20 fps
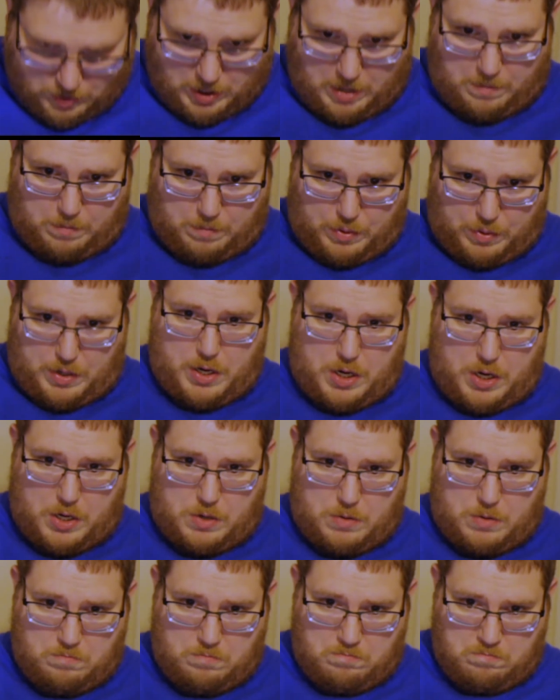playing,
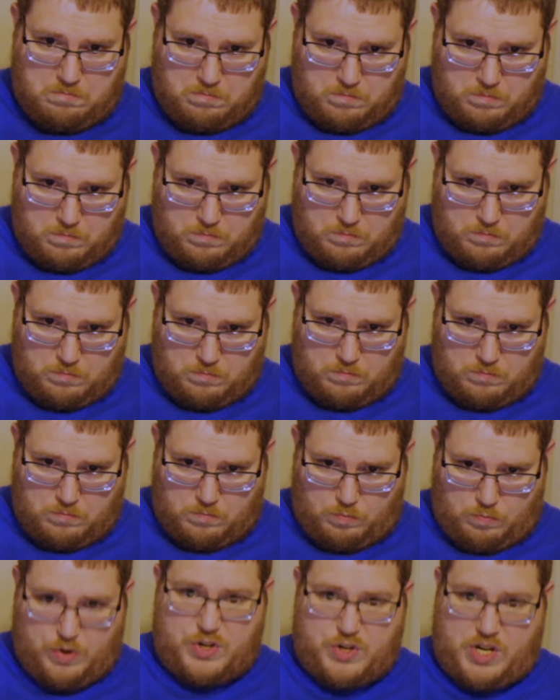
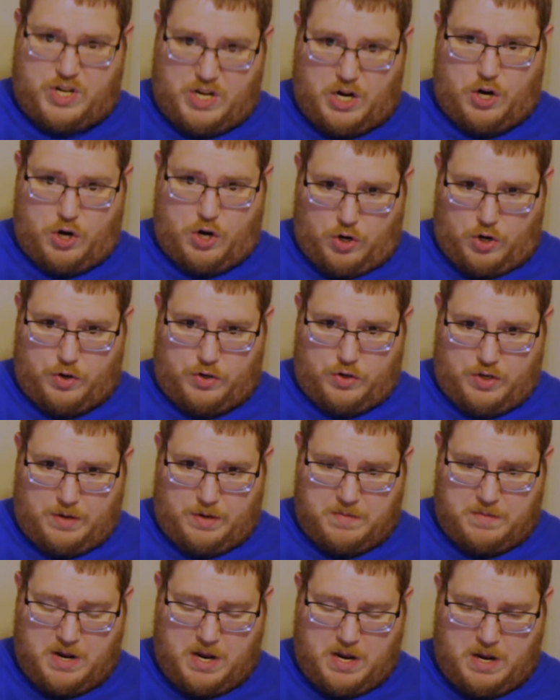which kind of hurts
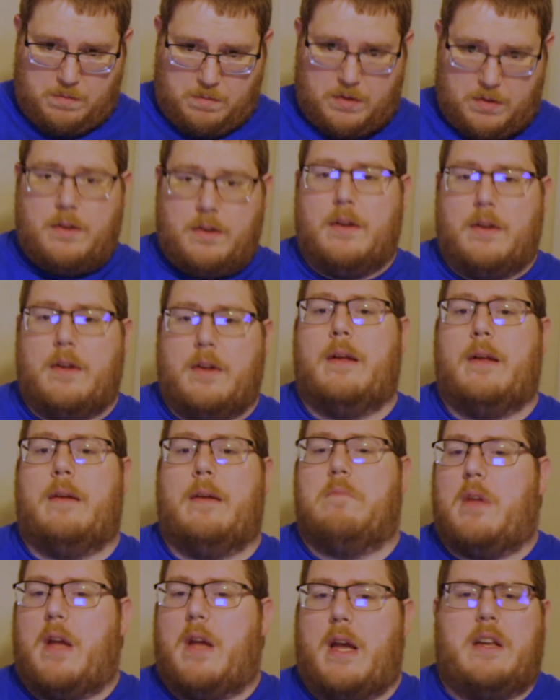sometimes.
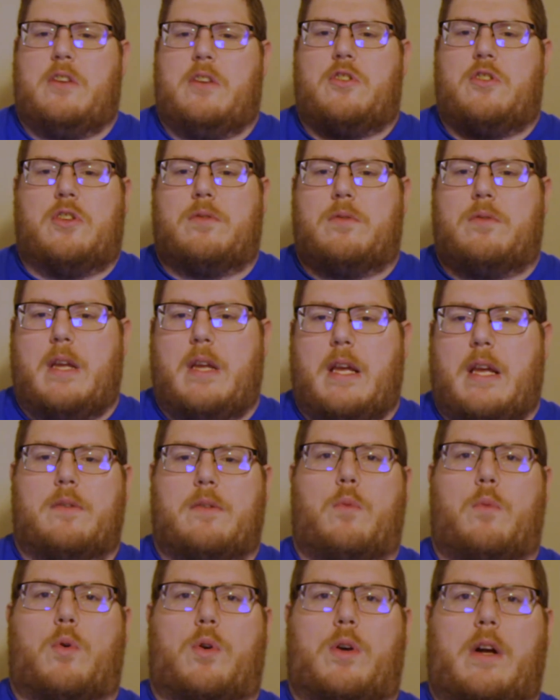And it's a
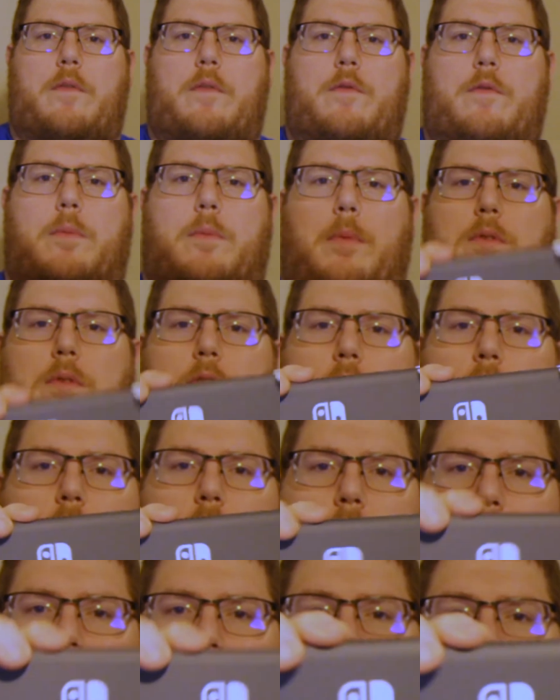more comfortable to
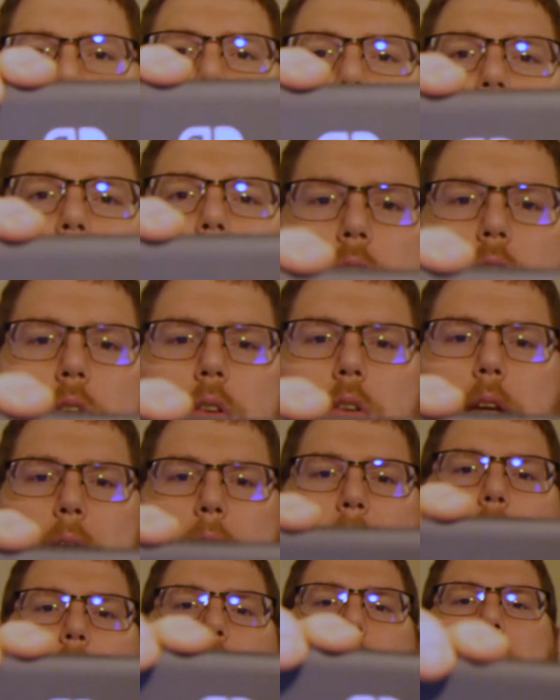look
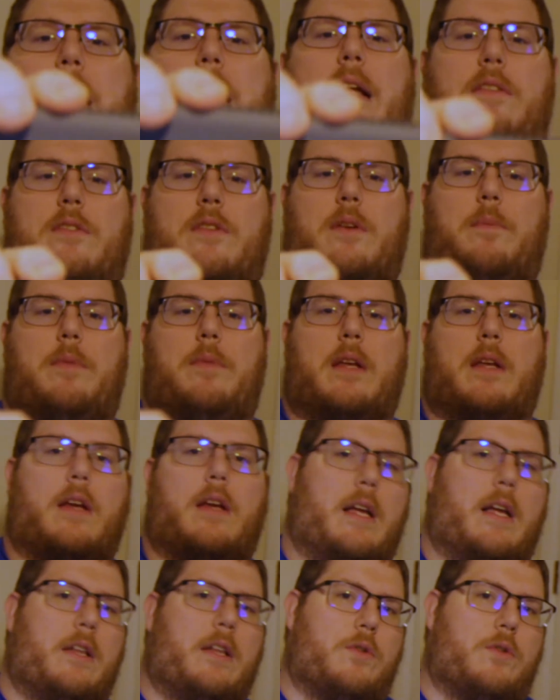out at something and use a